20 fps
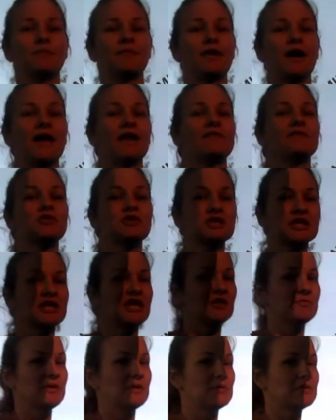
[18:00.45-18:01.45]
I unfortunately
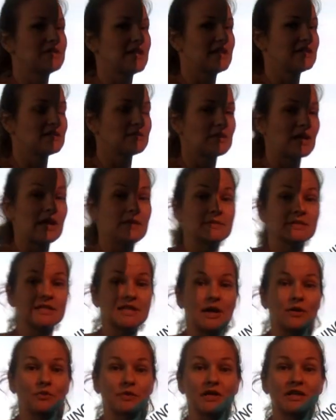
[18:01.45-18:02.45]
hear people say sometimes is
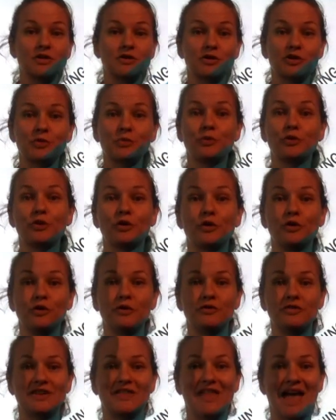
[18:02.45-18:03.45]
that research proved